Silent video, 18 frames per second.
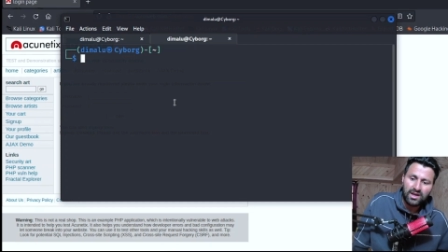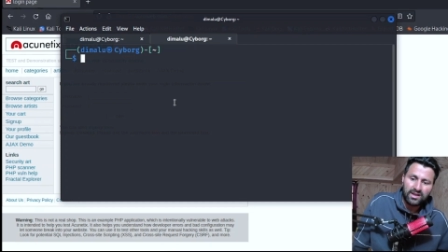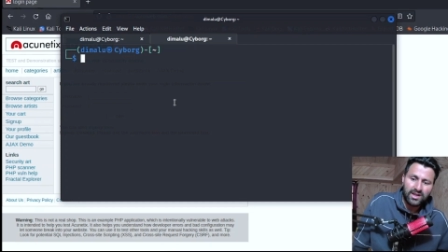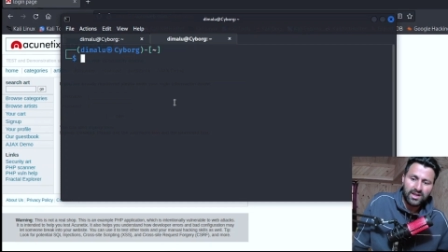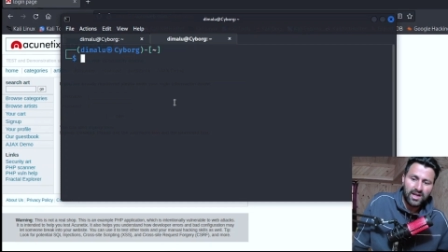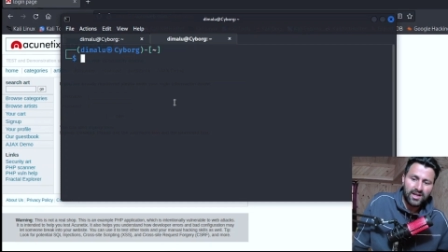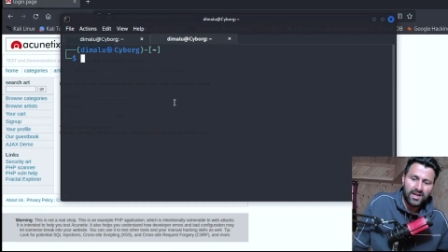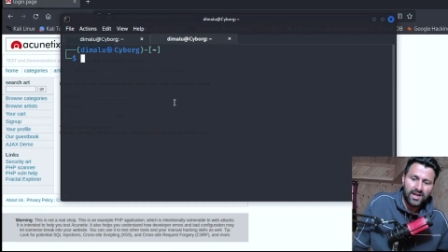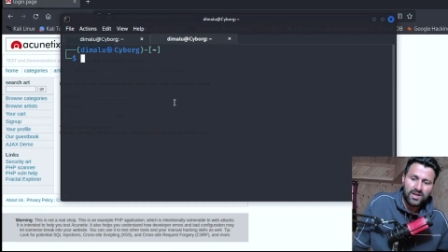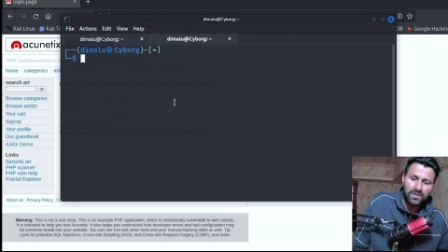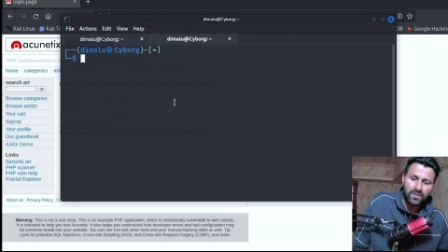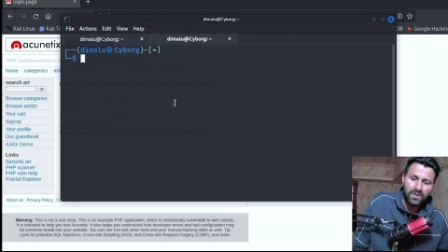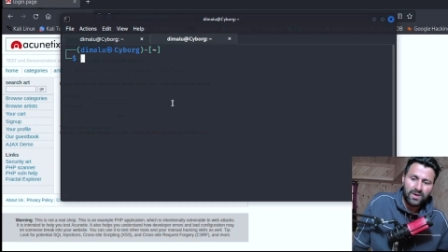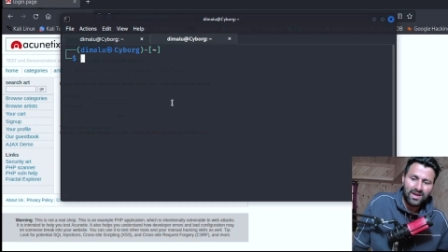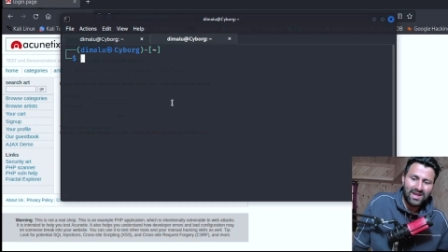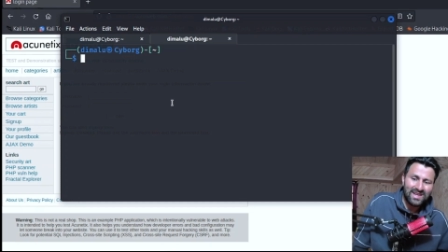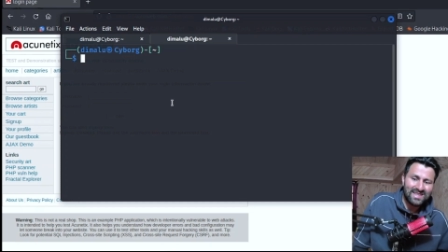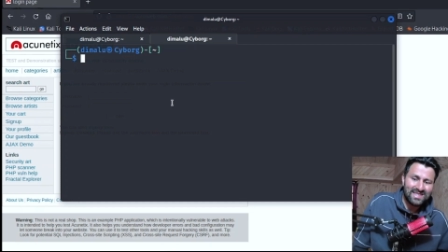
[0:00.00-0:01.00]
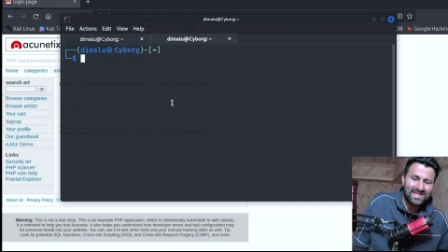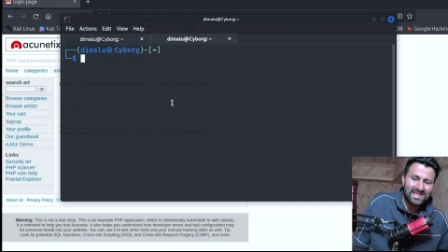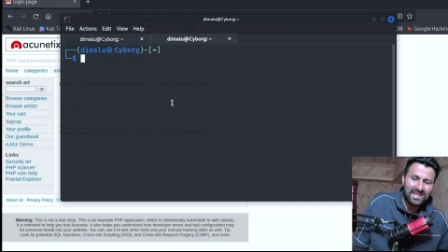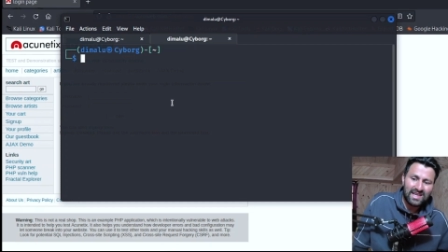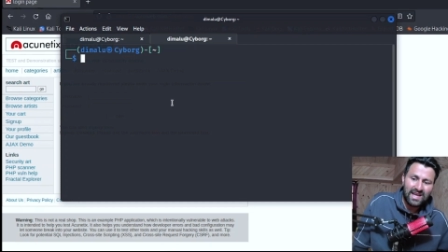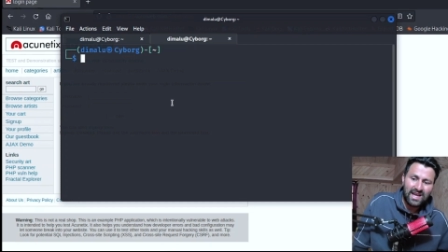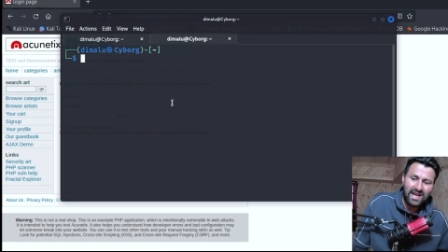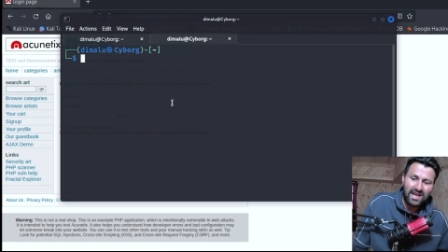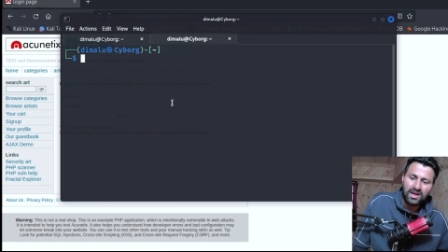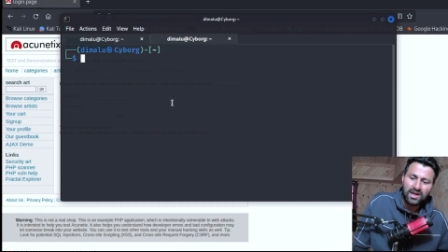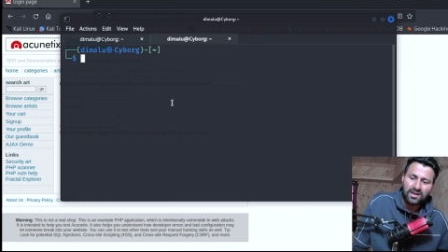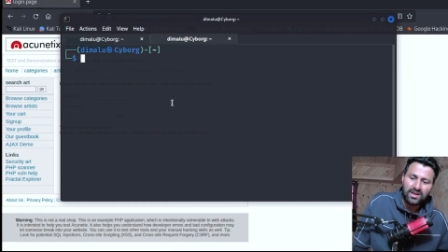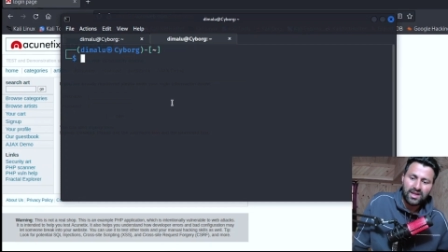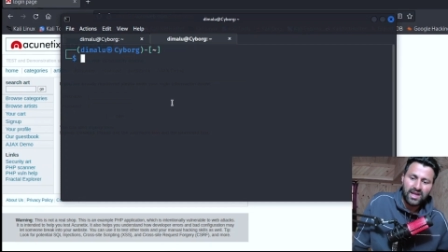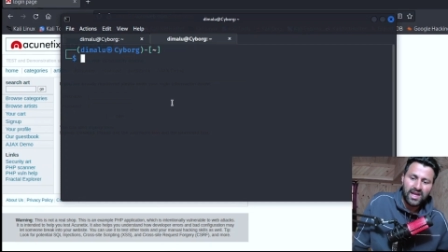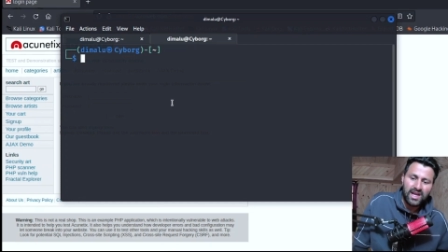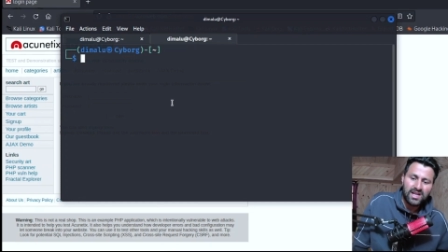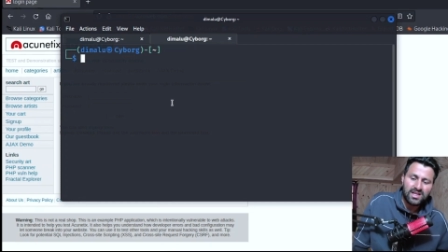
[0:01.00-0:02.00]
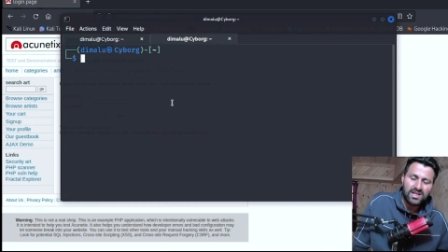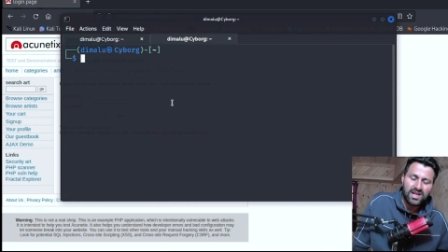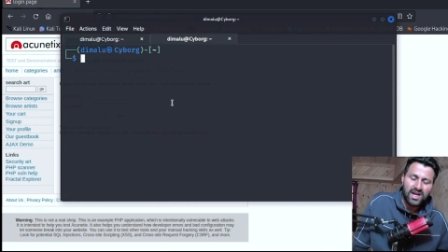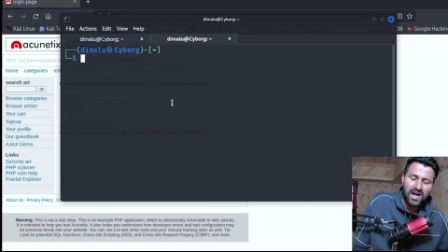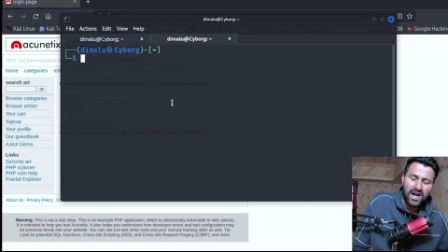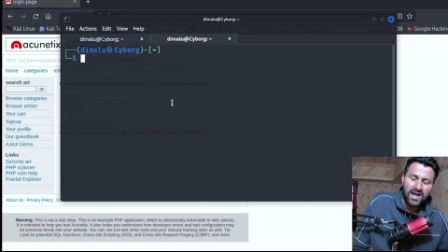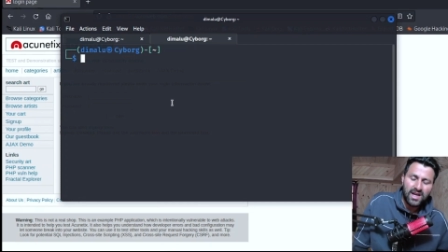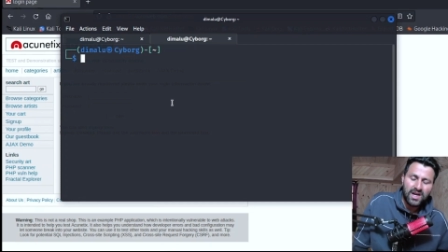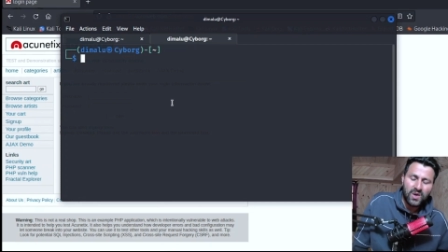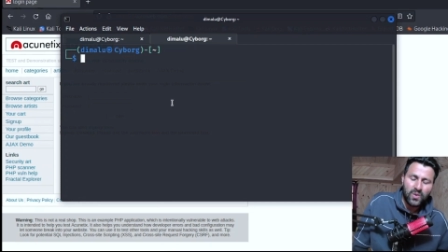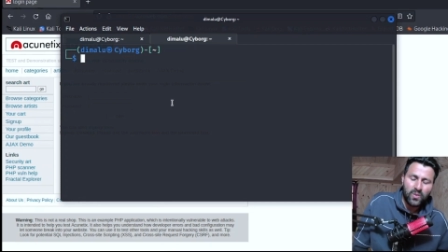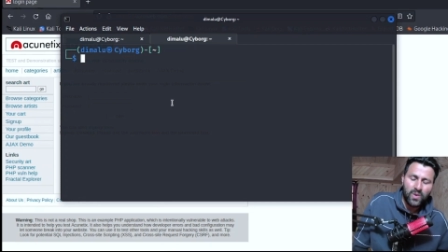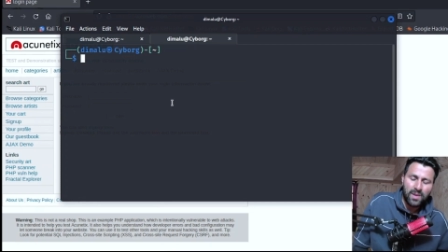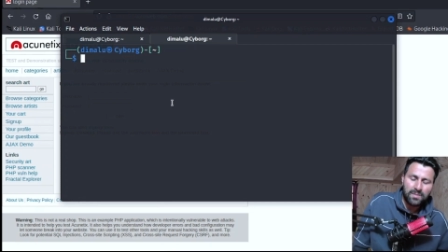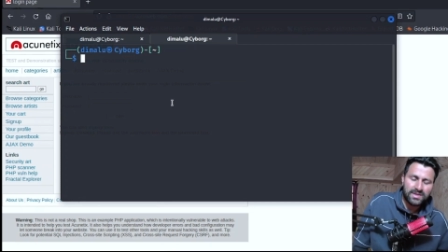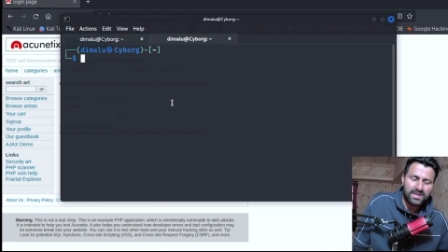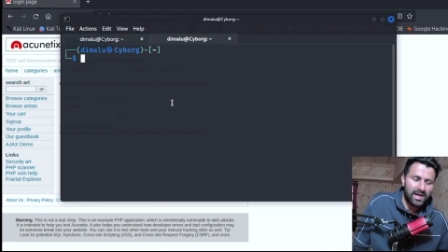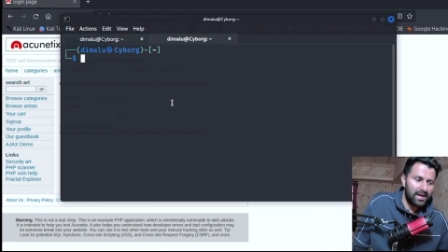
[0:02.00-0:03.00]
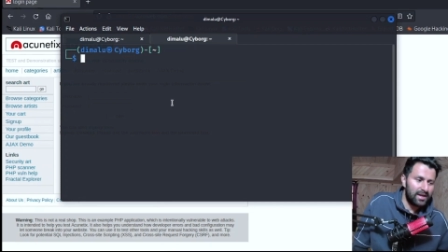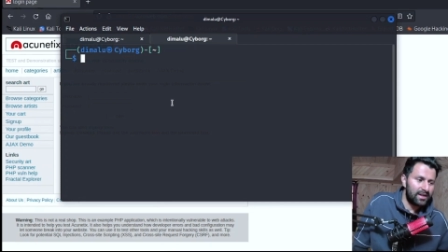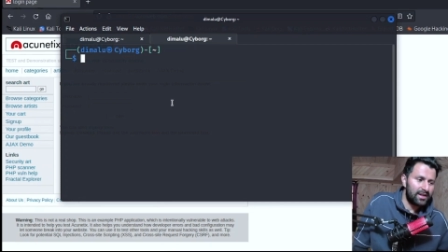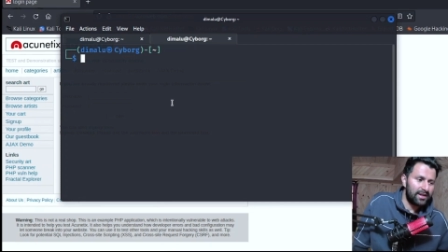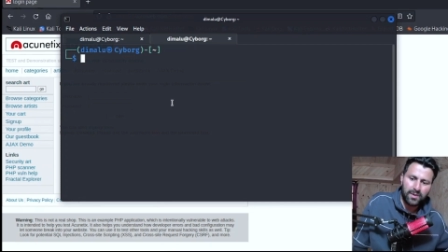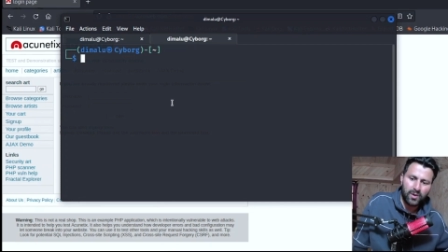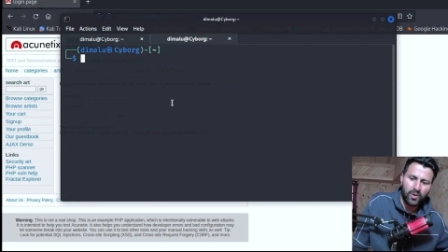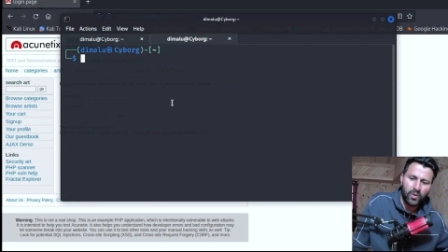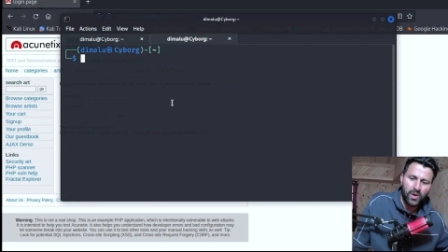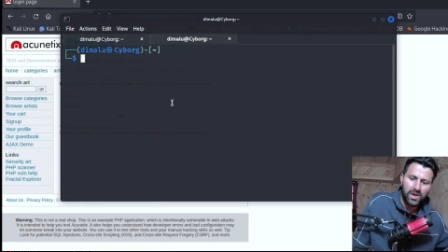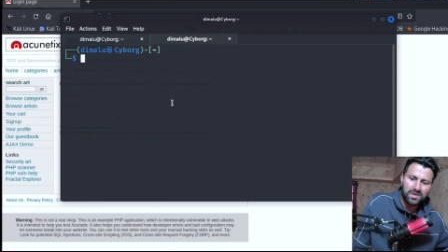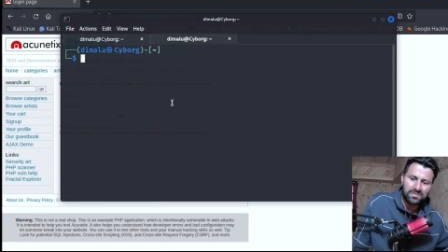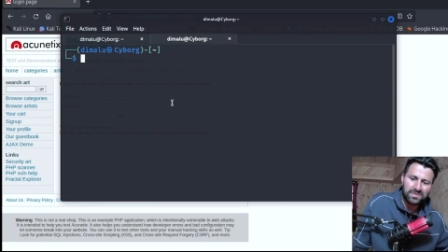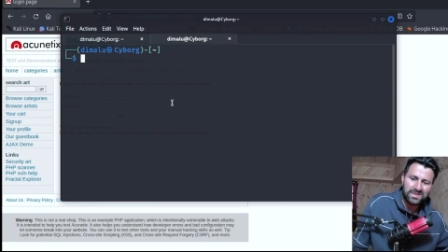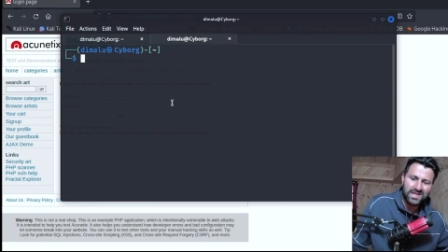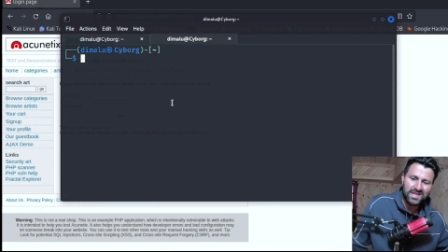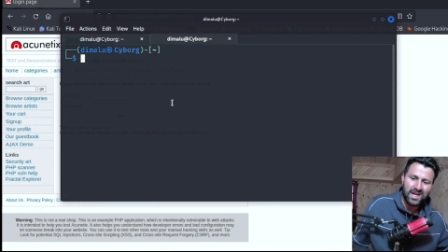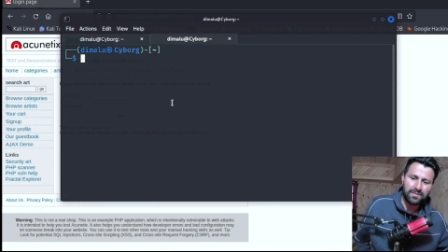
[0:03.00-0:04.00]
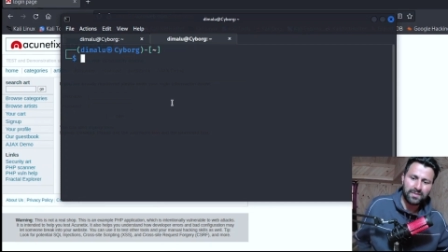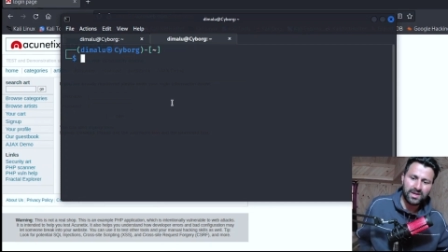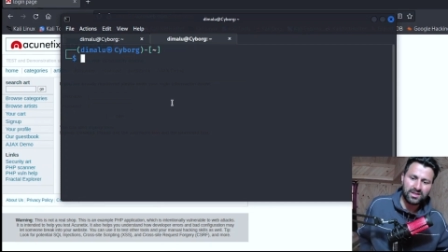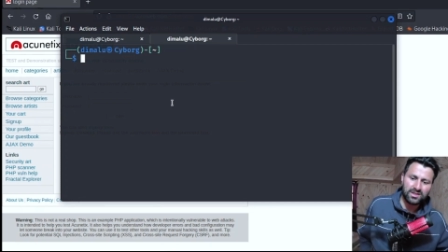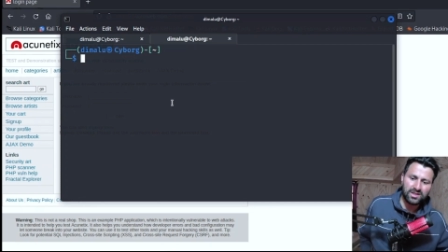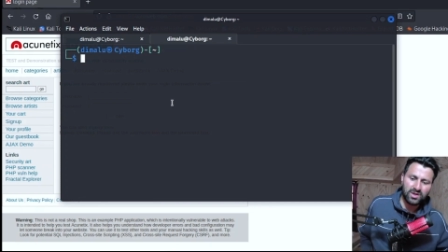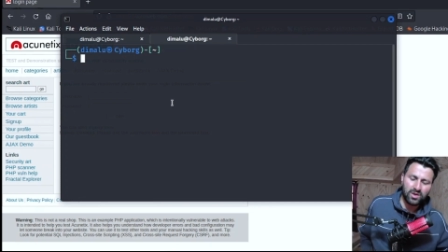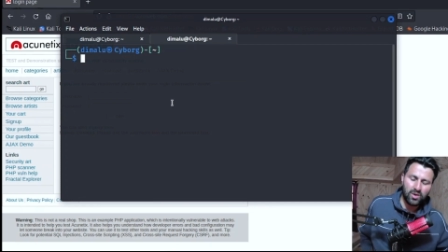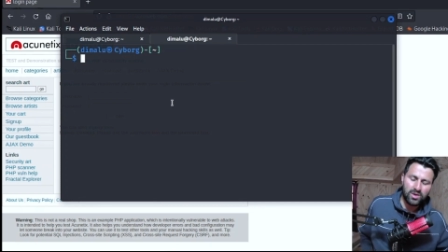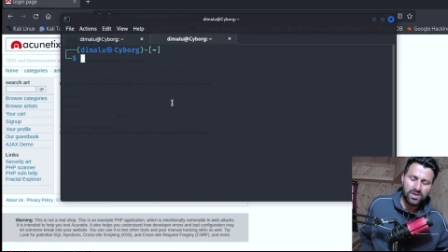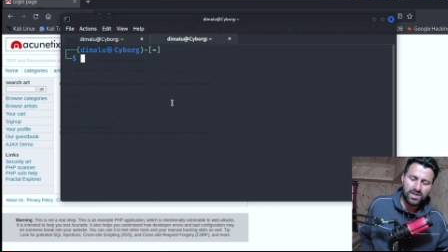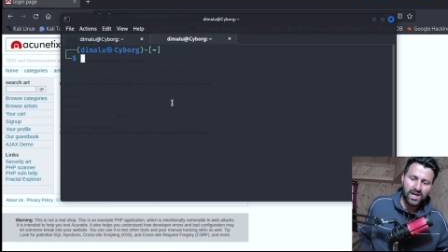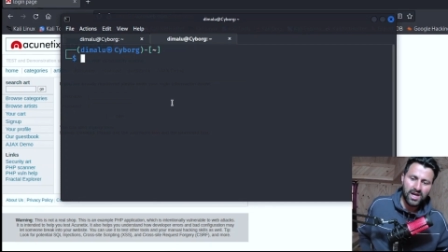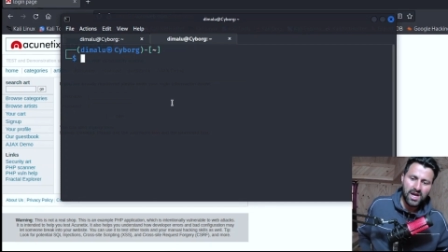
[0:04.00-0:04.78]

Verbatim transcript: then it will scan the entire website. OWASP ZAP is not